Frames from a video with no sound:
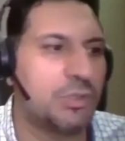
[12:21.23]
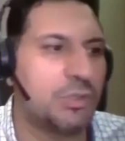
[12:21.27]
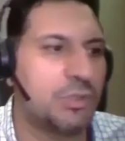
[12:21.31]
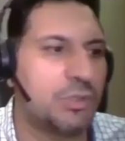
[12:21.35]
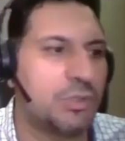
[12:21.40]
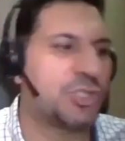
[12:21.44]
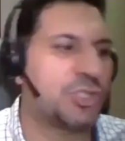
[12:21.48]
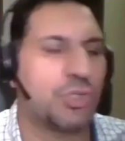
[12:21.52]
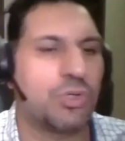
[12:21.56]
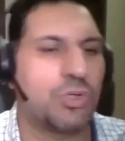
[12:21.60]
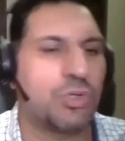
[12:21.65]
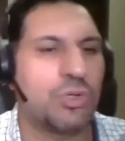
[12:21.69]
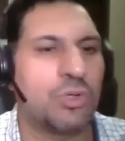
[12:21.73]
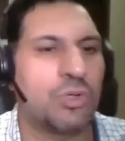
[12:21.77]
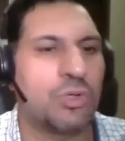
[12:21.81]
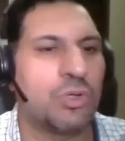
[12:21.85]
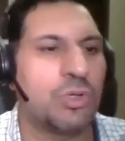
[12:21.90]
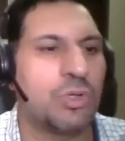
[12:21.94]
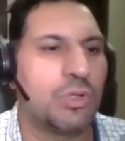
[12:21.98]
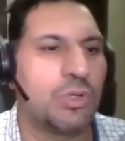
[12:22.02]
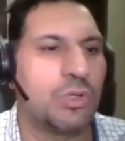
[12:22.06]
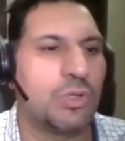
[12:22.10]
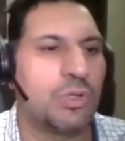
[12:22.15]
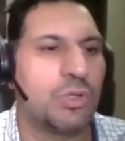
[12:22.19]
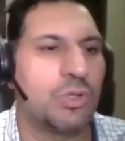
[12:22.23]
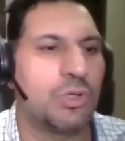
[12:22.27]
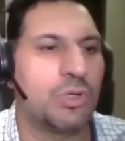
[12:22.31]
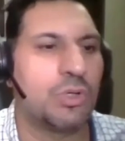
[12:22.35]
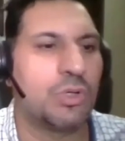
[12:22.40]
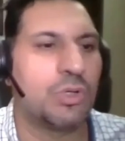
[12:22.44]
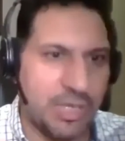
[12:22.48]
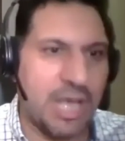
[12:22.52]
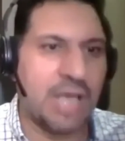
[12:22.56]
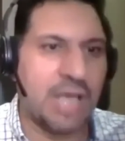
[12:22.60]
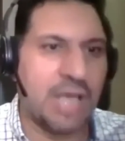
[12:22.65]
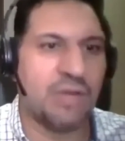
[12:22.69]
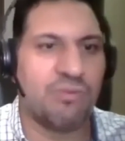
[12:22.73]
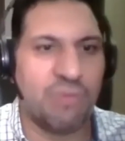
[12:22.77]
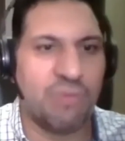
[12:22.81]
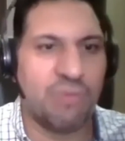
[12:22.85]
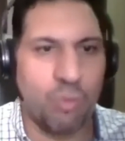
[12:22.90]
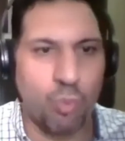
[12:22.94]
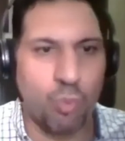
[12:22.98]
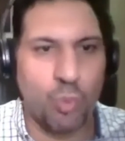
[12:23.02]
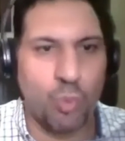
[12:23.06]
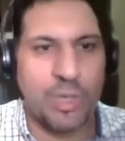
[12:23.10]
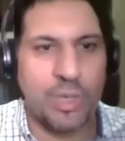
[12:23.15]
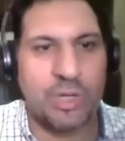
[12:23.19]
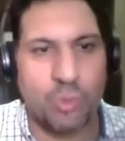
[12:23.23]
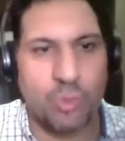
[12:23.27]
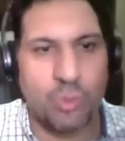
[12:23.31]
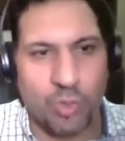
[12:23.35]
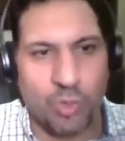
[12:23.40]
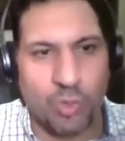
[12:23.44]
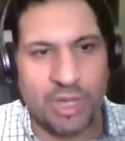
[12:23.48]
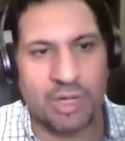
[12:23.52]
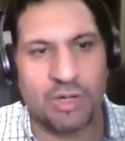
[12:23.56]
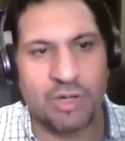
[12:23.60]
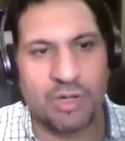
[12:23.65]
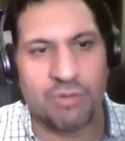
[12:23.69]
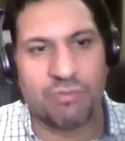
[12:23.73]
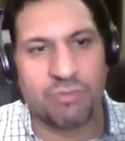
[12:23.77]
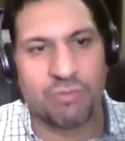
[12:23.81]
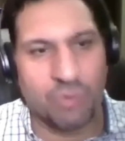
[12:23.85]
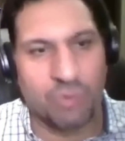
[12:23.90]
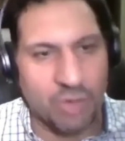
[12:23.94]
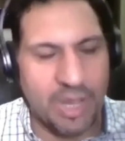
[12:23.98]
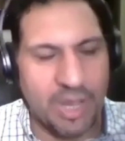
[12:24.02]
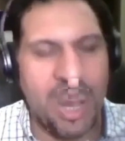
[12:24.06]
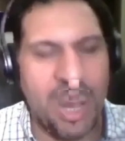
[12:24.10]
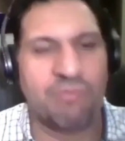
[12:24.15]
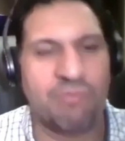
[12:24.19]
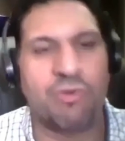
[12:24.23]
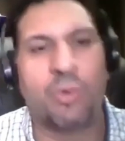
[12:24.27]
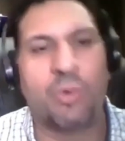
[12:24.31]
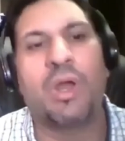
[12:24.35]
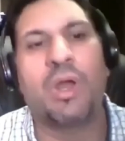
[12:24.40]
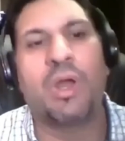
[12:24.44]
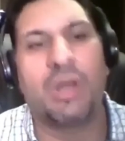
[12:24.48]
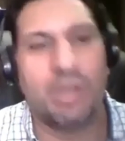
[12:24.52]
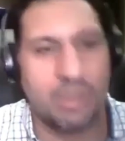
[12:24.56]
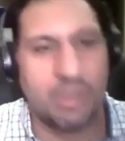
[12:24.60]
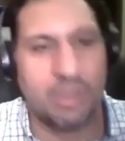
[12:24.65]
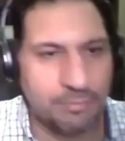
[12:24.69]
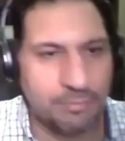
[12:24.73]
to make sure it's kind of a win-win for everyone.